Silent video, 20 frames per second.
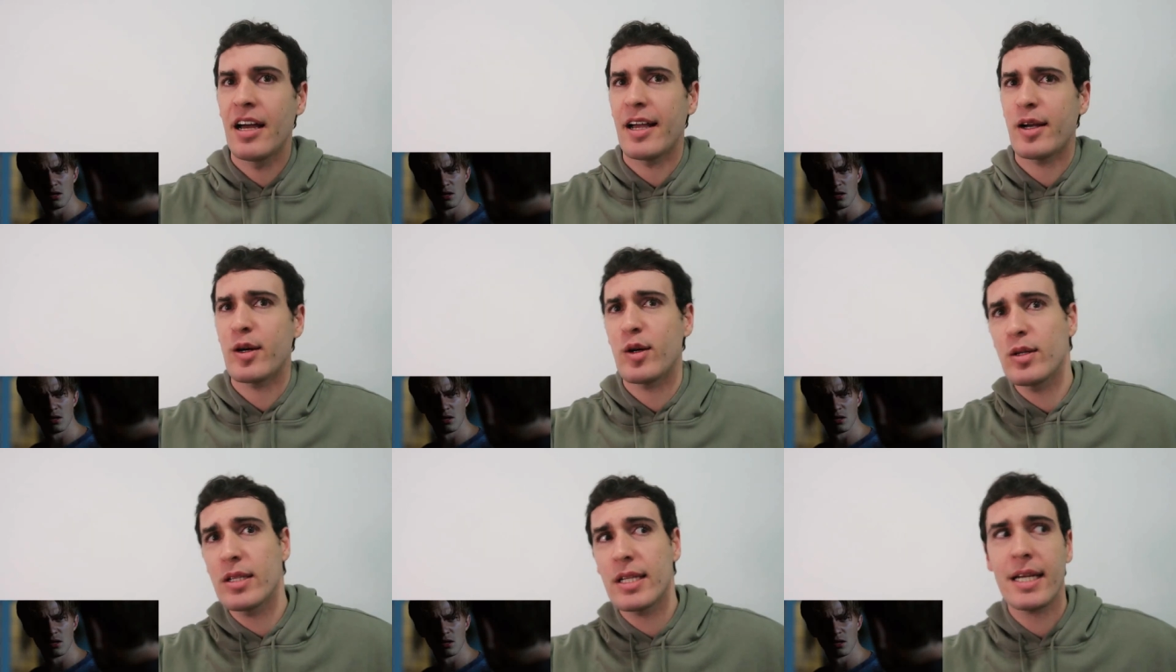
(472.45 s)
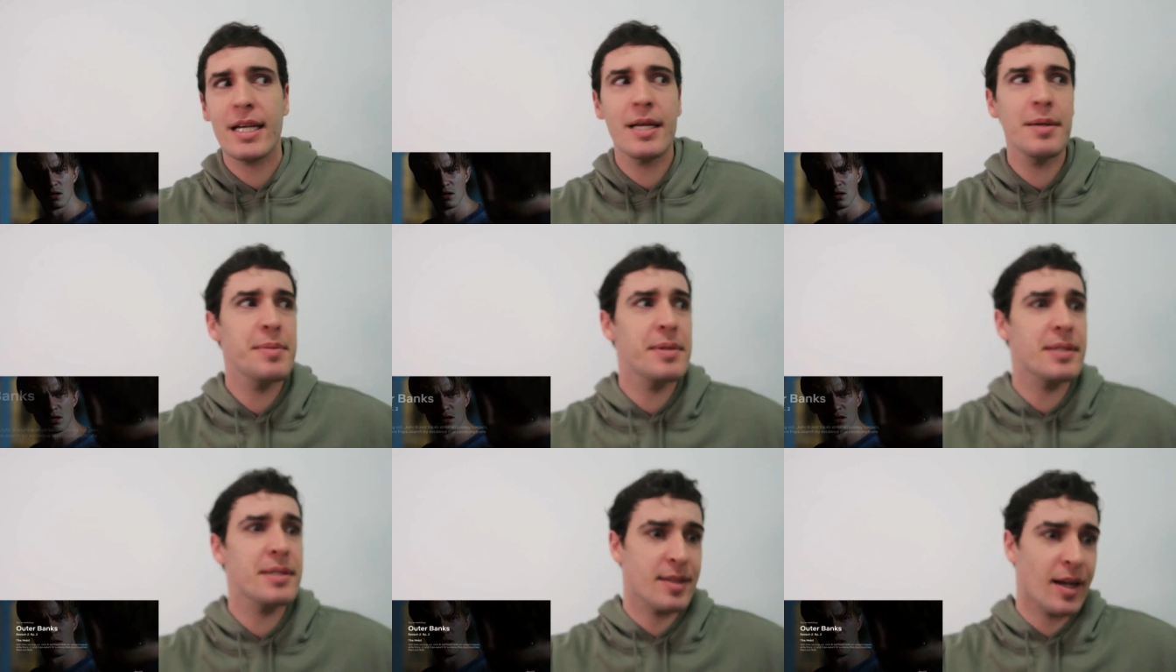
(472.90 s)
Calling
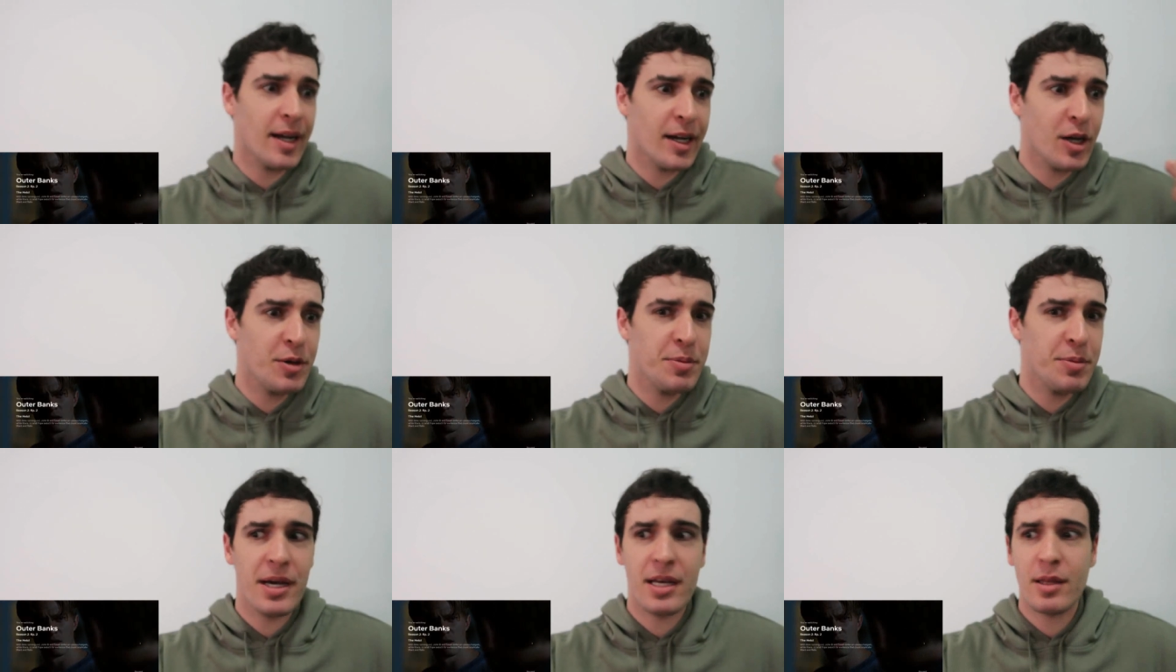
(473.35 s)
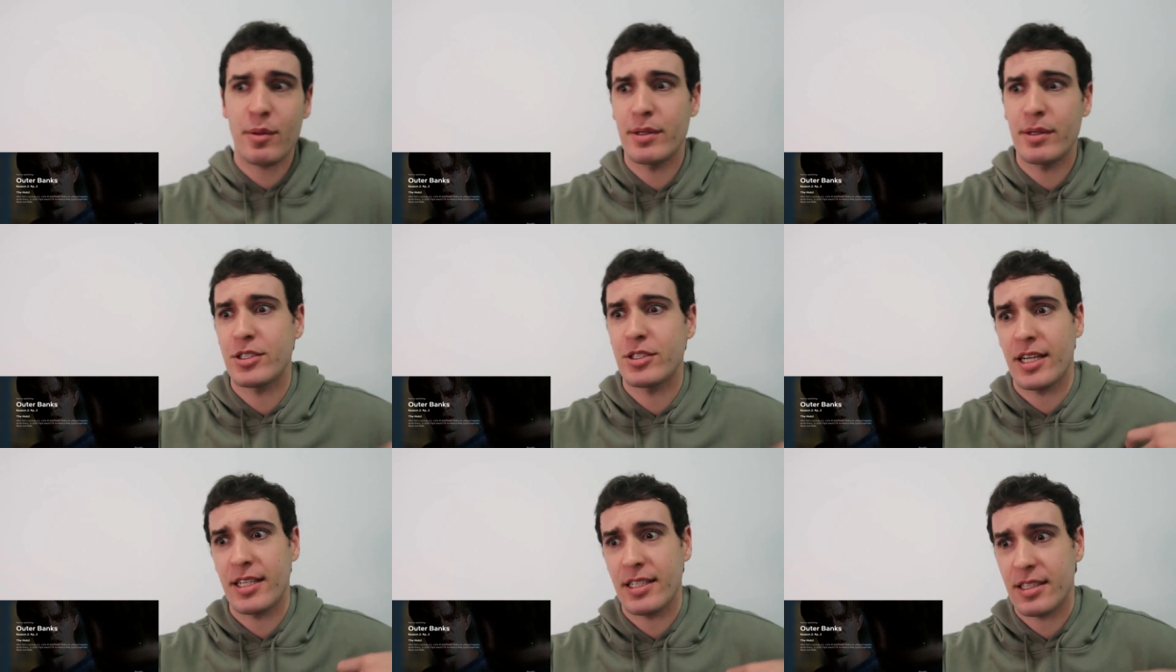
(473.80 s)
him a psychopath,
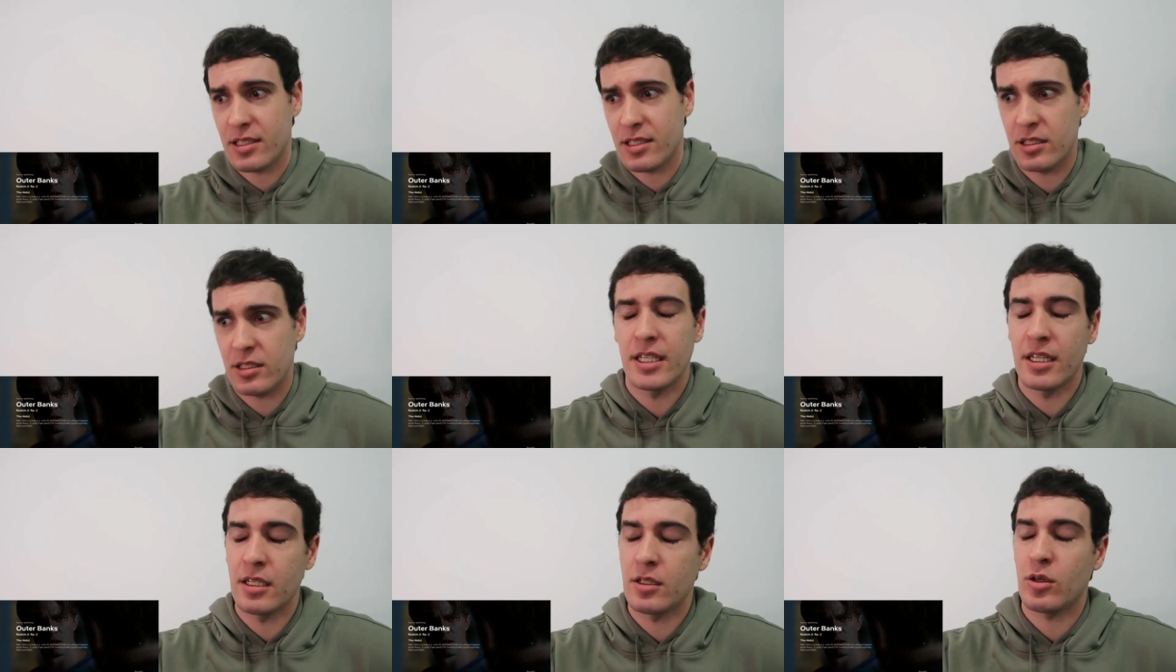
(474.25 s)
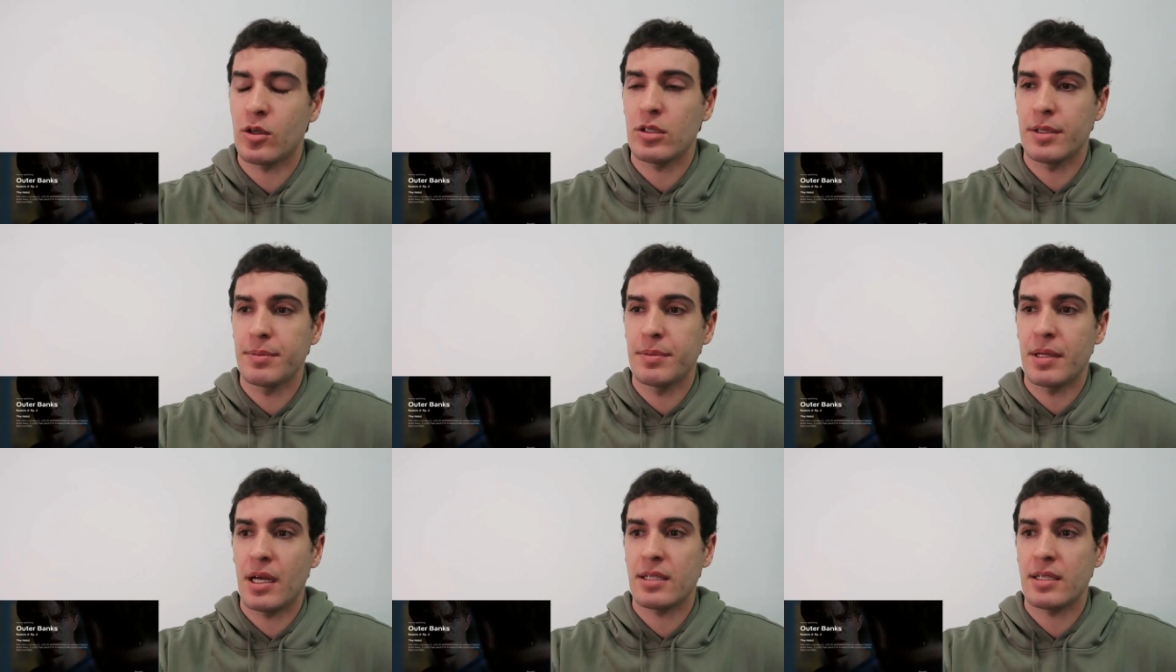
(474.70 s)
which I did call
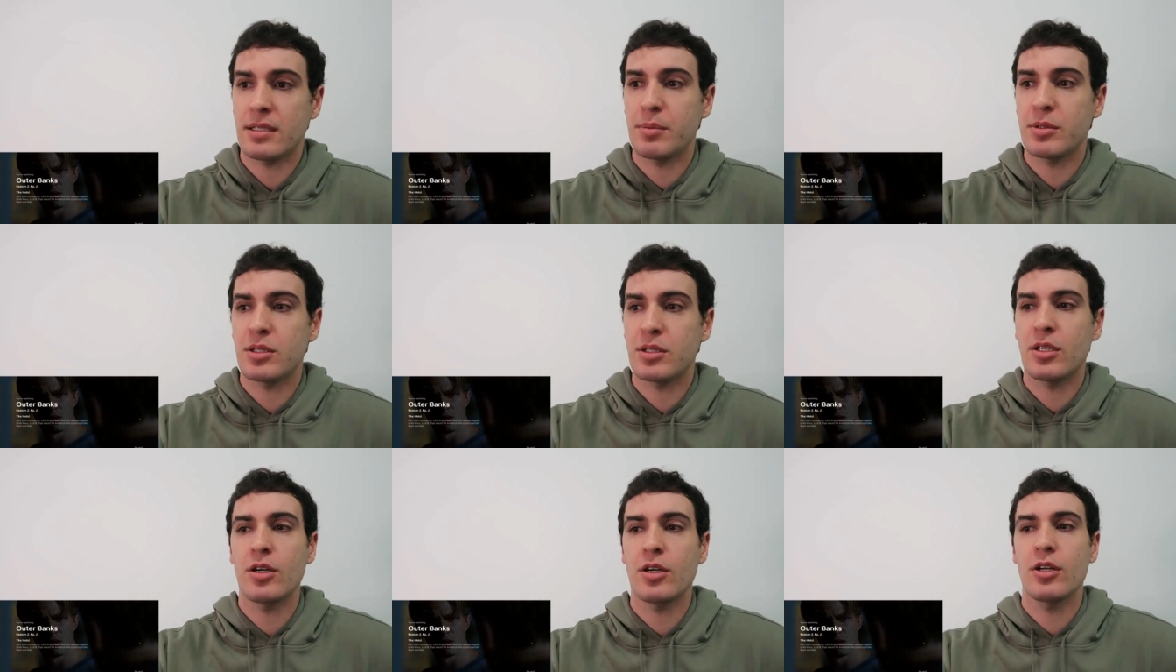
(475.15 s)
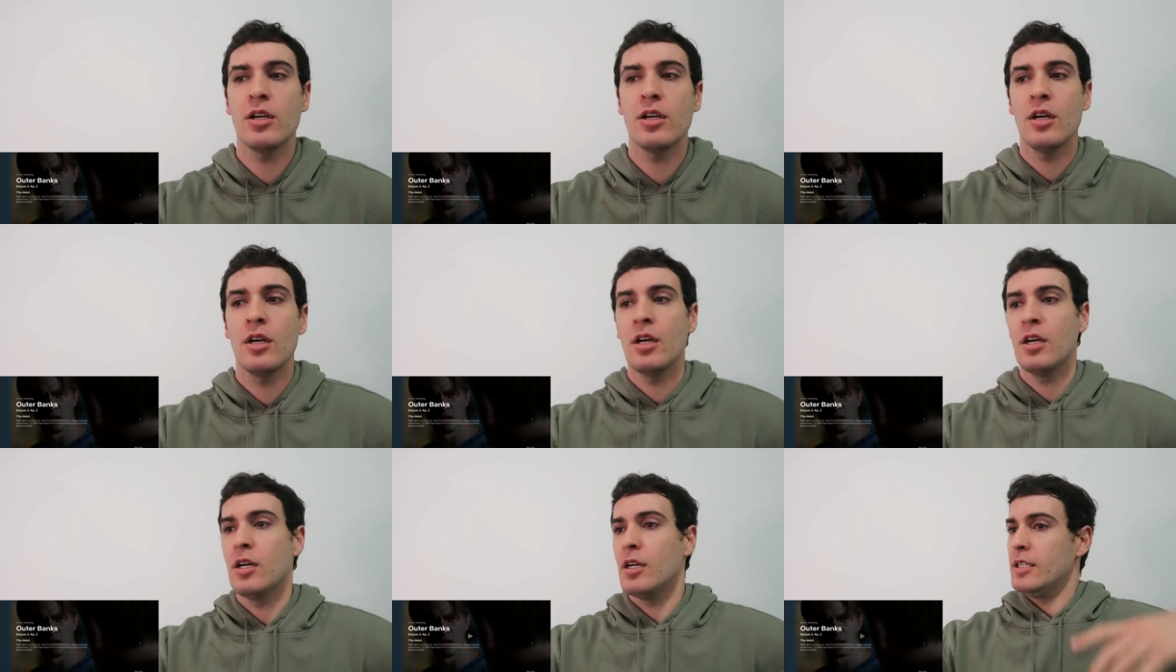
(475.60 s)
him last episode. I
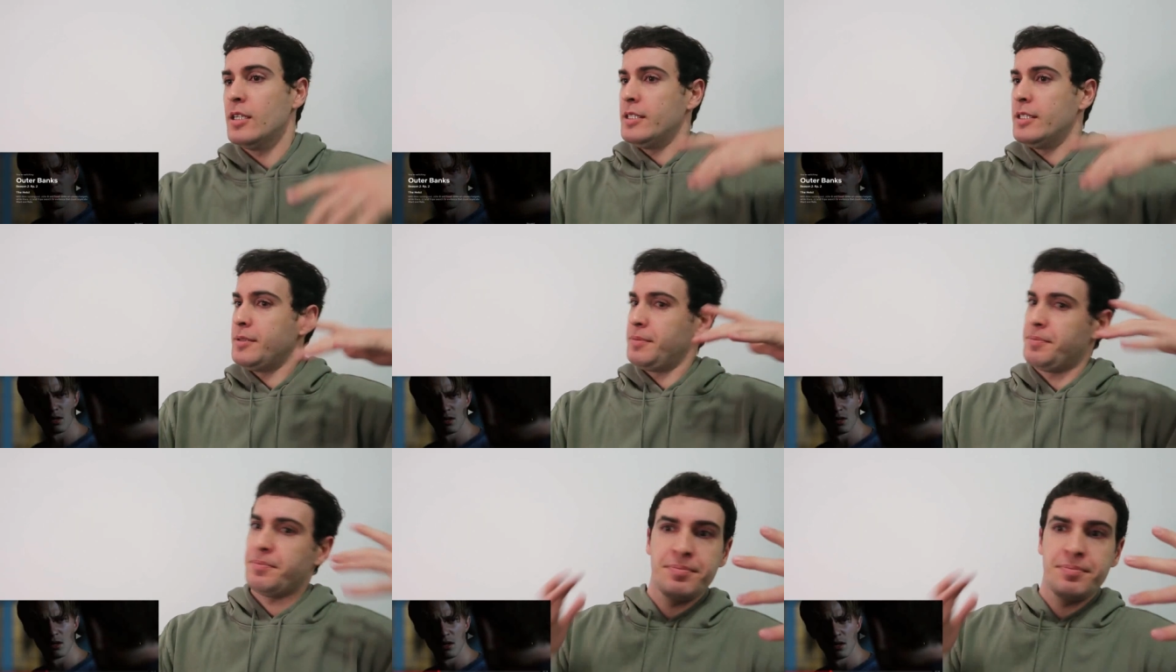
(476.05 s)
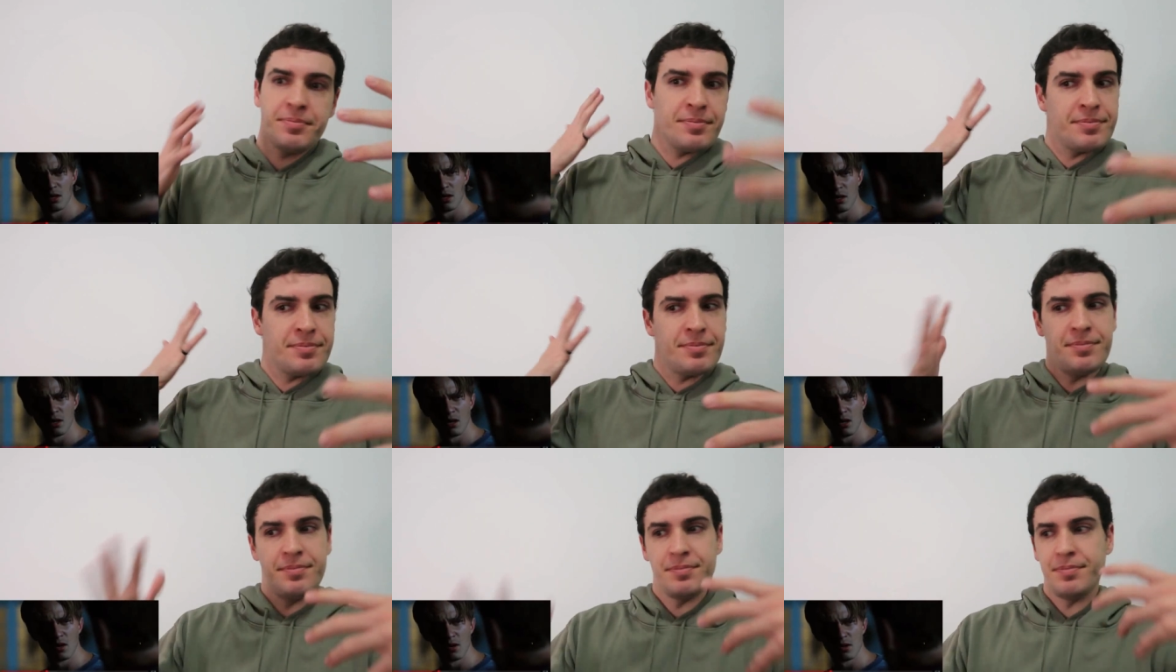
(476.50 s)
wasn't going to jail
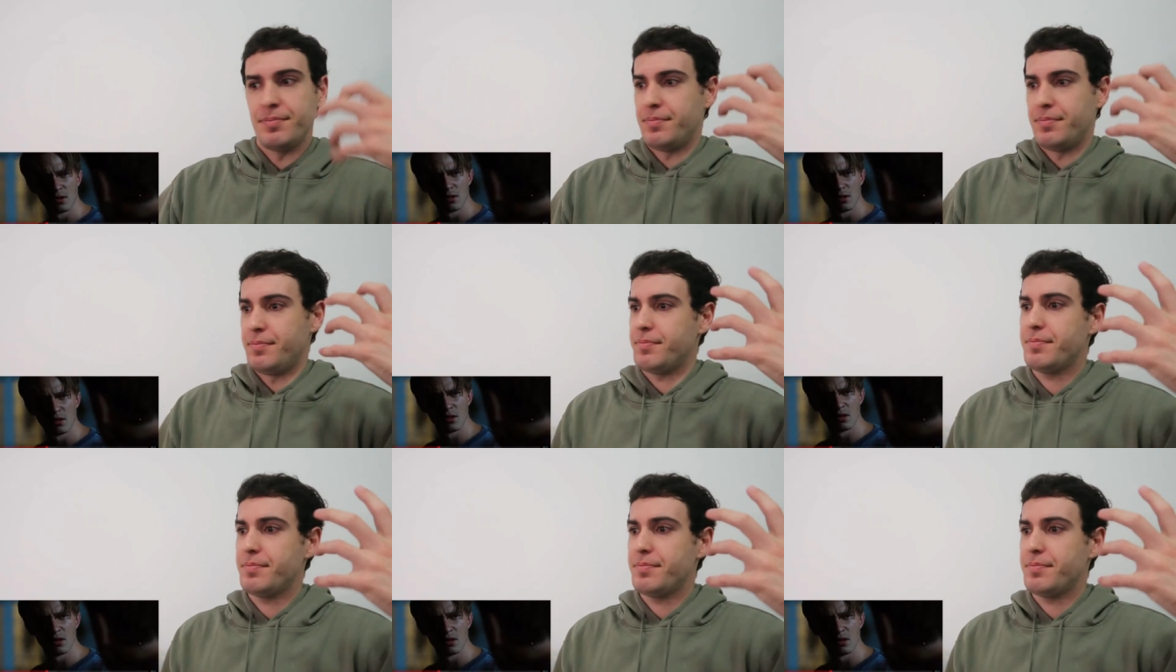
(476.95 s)
for you.